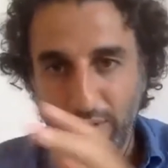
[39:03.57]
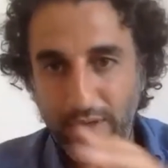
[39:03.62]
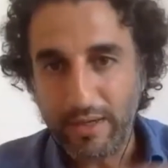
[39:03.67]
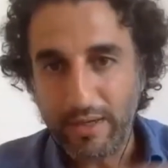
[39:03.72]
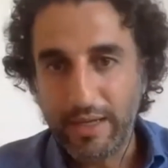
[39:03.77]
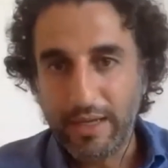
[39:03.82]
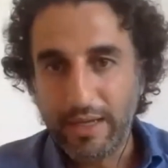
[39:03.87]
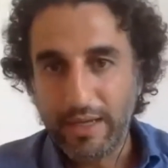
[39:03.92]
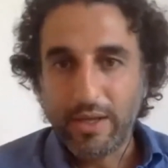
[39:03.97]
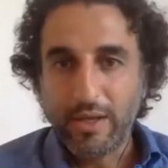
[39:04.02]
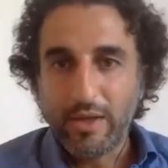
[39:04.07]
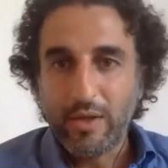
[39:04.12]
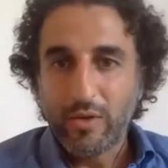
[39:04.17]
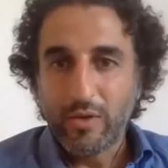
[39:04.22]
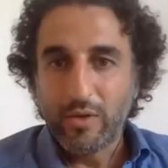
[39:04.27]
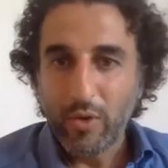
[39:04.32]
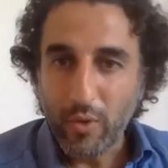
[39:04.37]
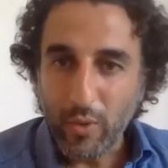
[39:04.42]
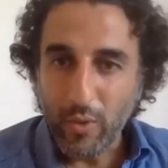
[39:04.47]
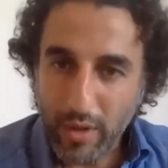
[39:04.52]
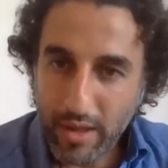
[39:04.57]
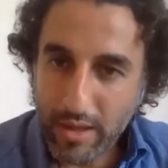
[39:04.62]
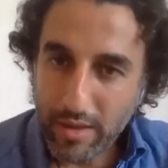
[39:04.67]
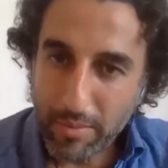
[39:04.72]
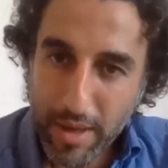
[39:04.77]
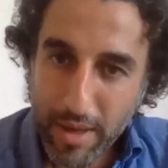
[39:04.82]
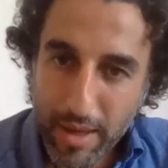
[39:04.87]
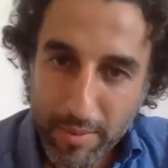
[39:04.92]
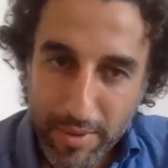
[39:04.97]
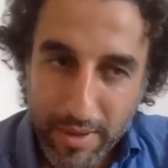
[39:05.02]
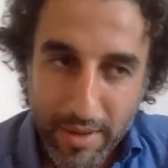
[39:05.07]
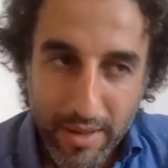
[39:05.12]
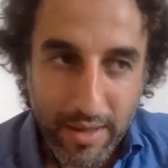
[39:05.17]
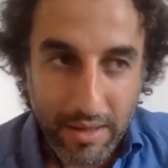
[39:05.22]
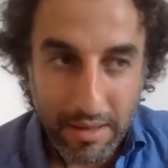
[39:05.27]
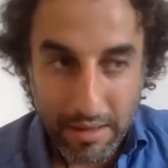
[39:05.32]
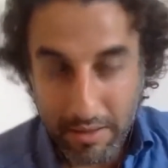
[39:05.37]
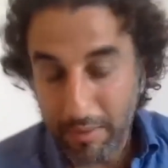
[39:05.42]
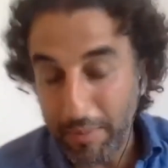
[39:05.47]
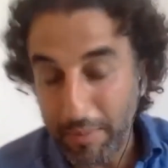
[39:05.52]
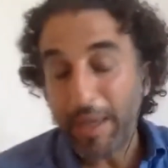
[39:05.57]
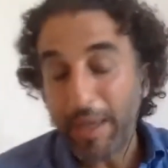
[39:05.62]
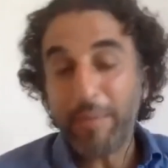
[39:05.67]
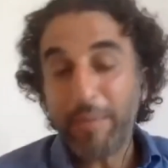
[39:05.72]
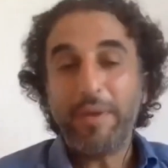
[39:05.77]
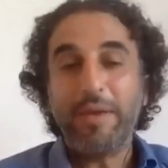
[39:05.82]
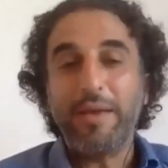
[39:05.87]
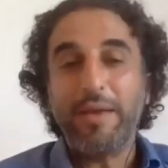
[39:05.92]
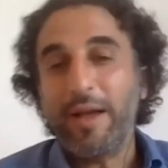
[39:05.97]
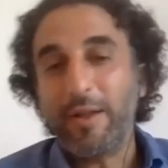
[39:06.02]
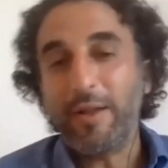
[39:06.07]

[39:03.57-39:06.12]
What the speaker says: And so it may be,